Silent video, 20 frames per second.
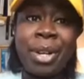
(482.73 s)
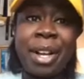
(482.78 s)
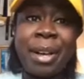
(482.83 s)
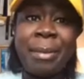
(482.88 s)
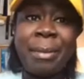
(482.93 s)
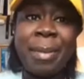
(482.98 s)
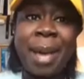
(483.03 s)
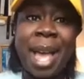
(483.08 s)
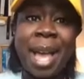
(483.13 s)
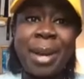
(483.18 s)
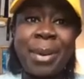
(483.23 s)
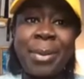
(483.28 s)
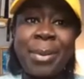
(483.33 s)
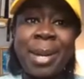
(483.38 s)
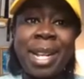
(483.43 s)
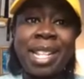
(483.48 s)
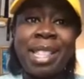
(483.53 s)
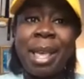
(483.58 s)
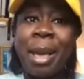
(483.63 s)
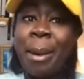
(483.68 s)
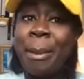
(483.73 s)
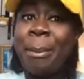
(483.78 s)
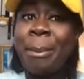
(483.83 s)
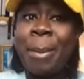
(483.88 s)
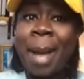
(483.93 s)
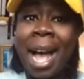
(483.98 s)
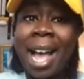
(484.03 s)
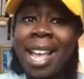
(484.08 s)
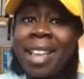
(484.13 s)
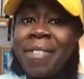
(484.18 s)
will come back with
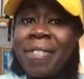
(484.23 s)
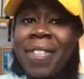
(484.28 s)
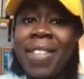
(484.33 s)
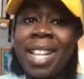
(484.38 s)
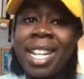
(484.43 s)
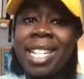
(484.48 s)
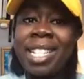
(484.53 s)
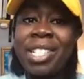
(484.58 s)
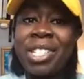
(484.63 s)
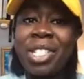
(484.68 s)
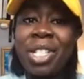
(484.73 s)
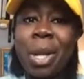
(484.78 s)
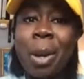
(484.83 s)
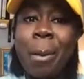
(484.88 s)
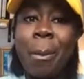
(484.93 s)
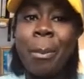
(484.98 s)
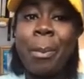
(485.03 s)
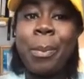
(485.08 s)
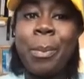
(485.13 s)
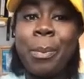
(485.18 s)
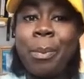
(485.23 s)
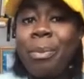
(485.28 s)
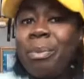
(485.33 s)
my finished